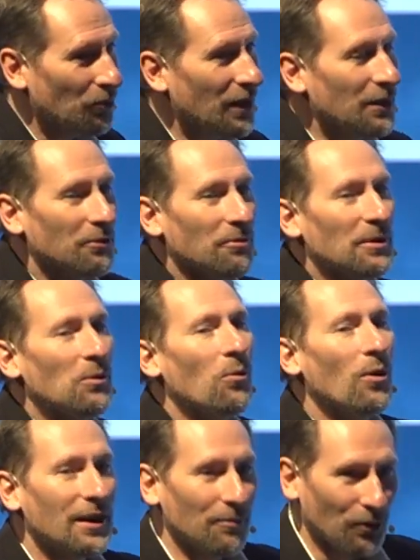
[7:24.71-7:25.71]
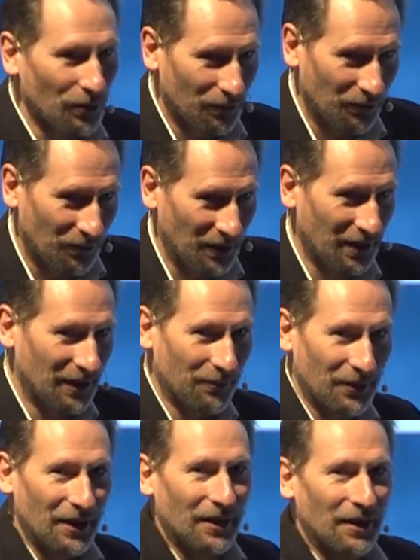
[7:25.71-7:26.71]
we would be way more
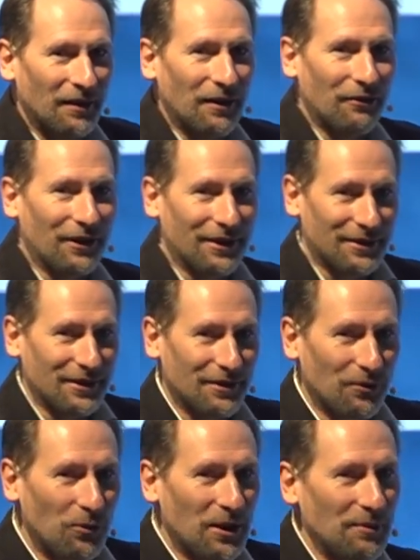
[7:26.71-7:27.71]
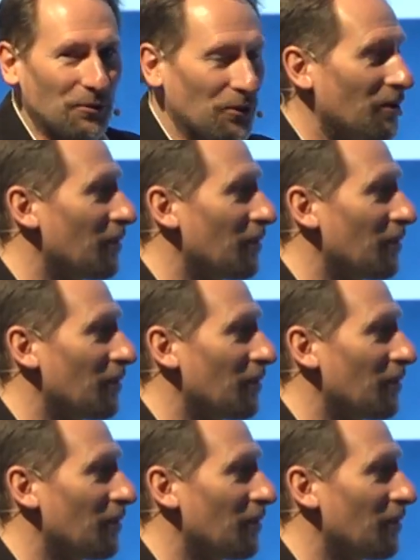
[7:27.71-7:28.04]
effective, way more